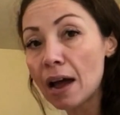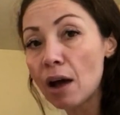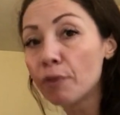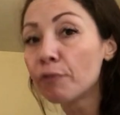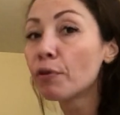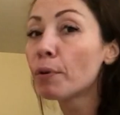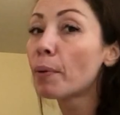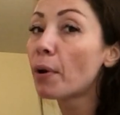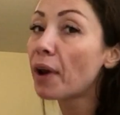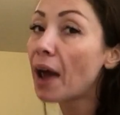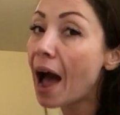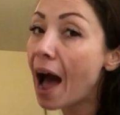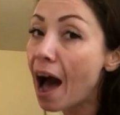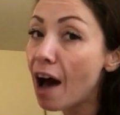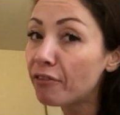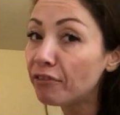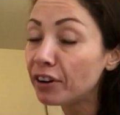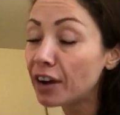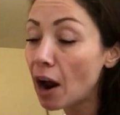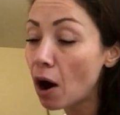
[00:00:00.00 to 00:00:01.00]
down for about
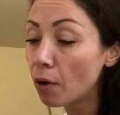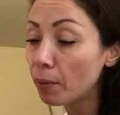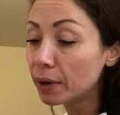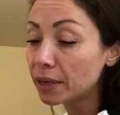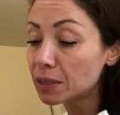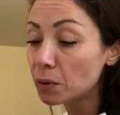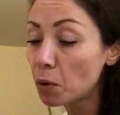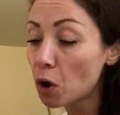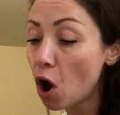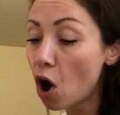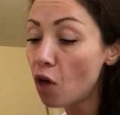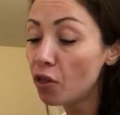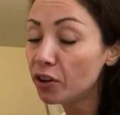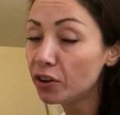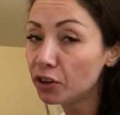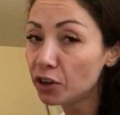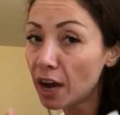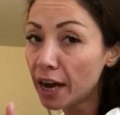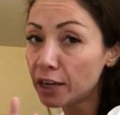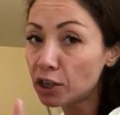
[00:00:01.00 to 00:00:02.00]
half an hour because I want all
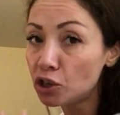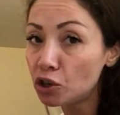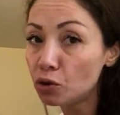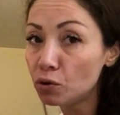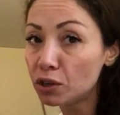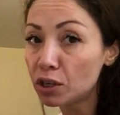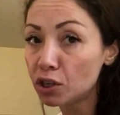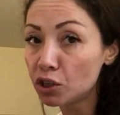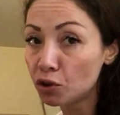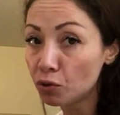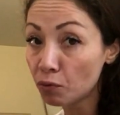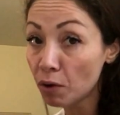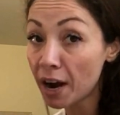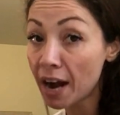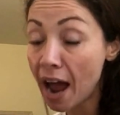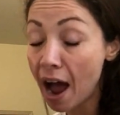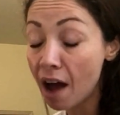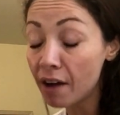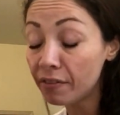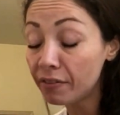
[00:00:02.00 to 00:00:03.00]
the nice juices to
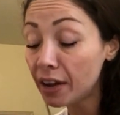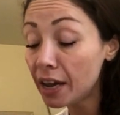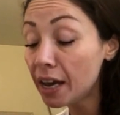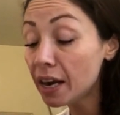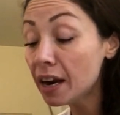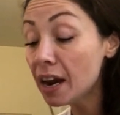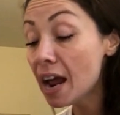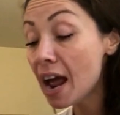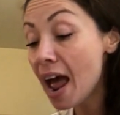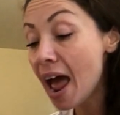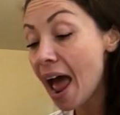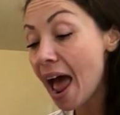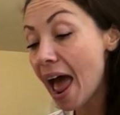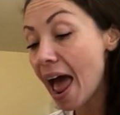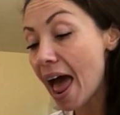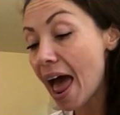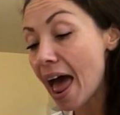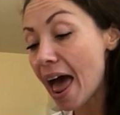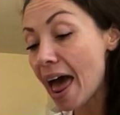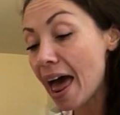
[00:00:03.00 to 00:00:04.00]
run out of it.
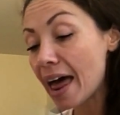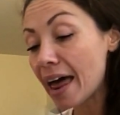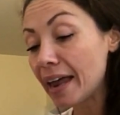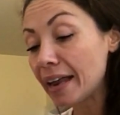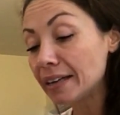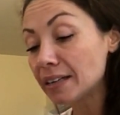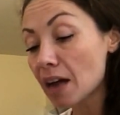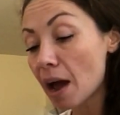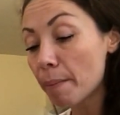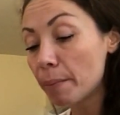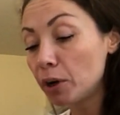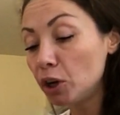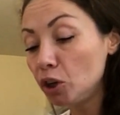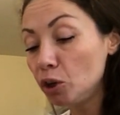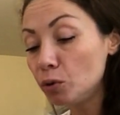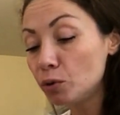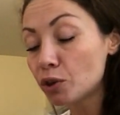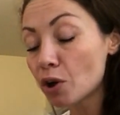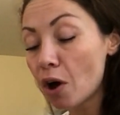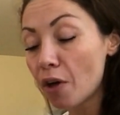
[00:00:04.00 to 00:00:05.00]
And I'm gonna
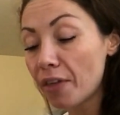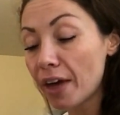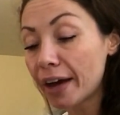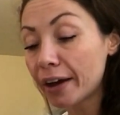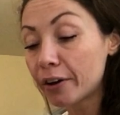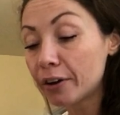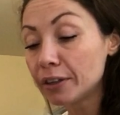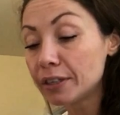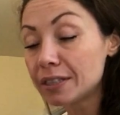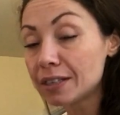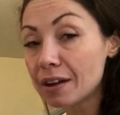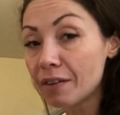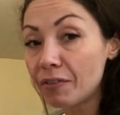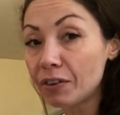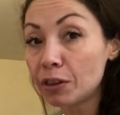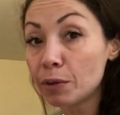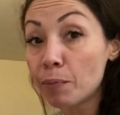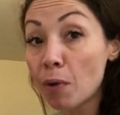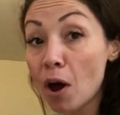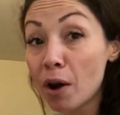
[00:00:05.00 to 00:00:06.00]
use all that good stuff
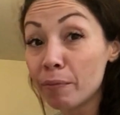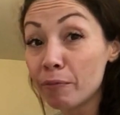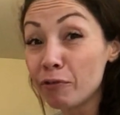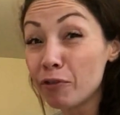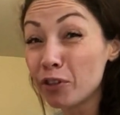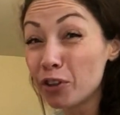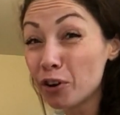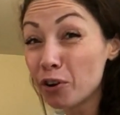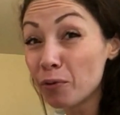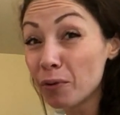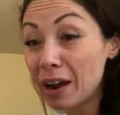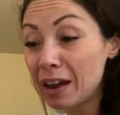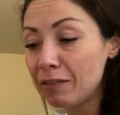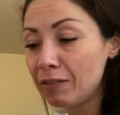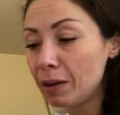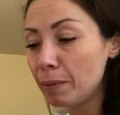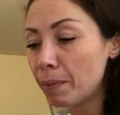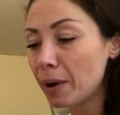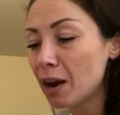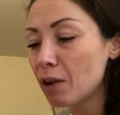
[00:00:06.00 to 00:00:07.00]
at the bottom for the
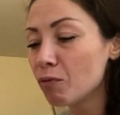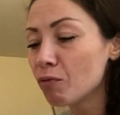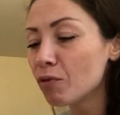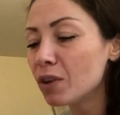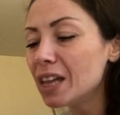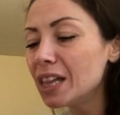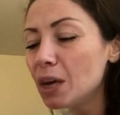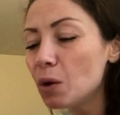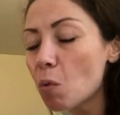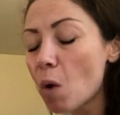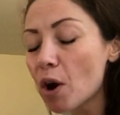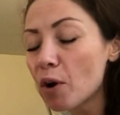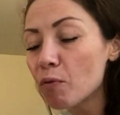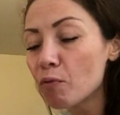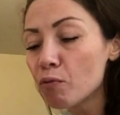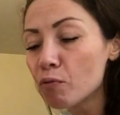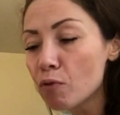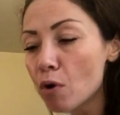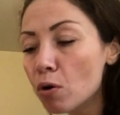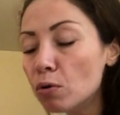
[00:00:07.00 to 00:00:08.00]
gravy, but I really
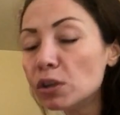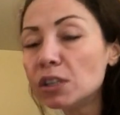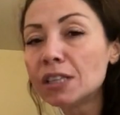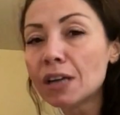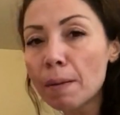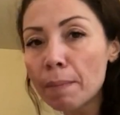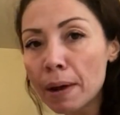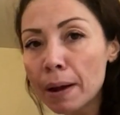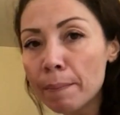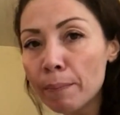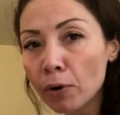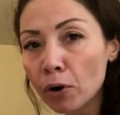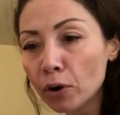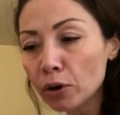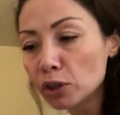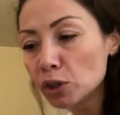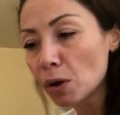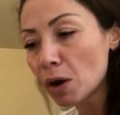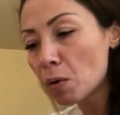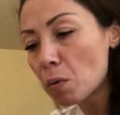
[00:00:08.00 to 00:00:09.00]
wanna roast up my
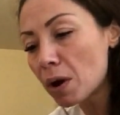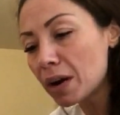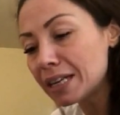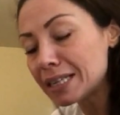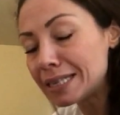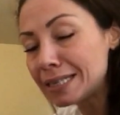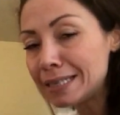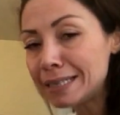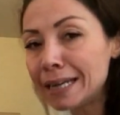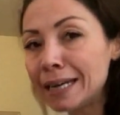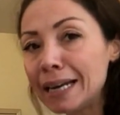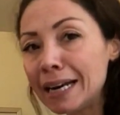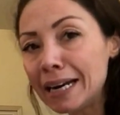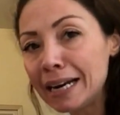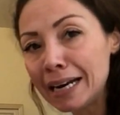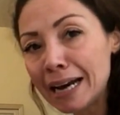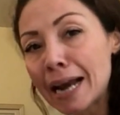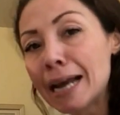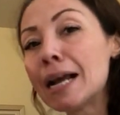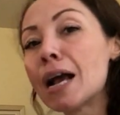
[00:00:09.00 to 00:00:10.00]
bird, so I don't wanna sit
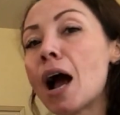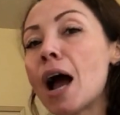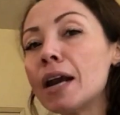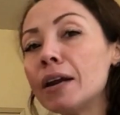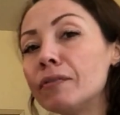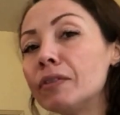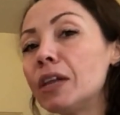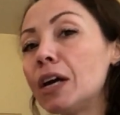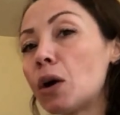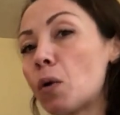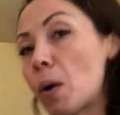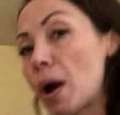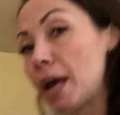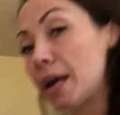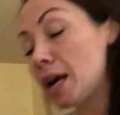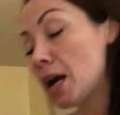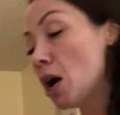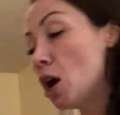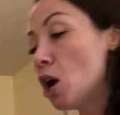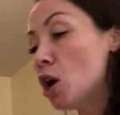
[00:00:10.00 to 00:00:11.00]
it in any kind of liquid.
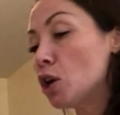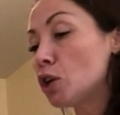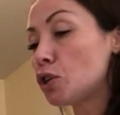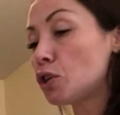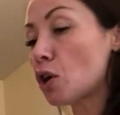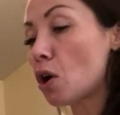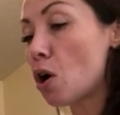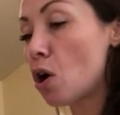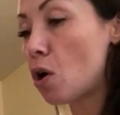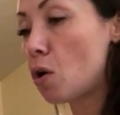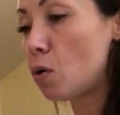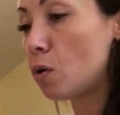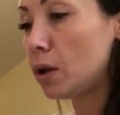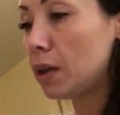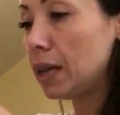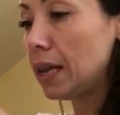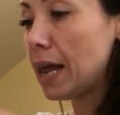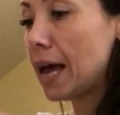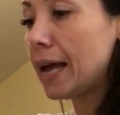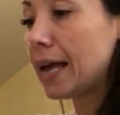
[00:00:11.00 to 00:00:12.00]
So
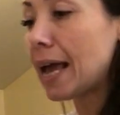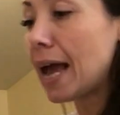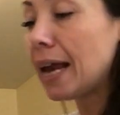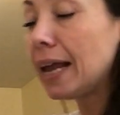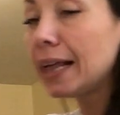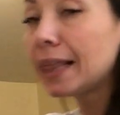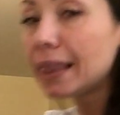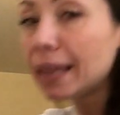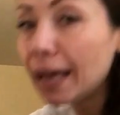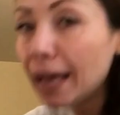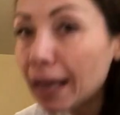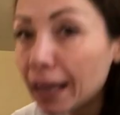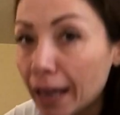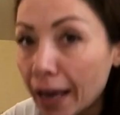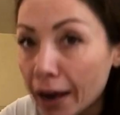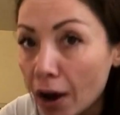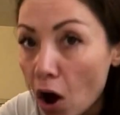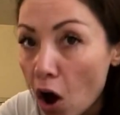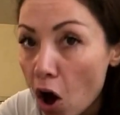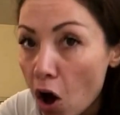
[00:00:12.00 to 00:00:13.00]
like anything,
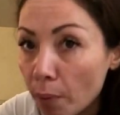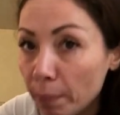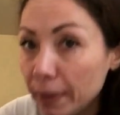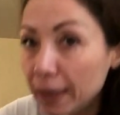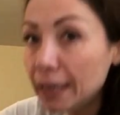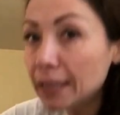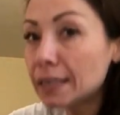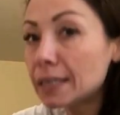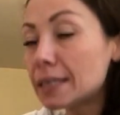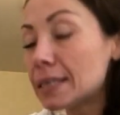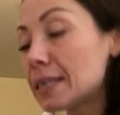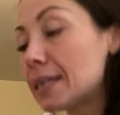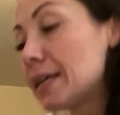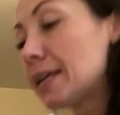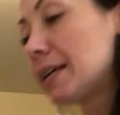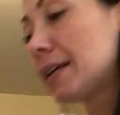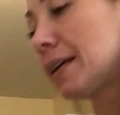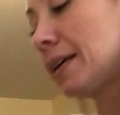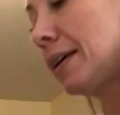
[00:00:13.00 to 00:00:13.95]
like all meats,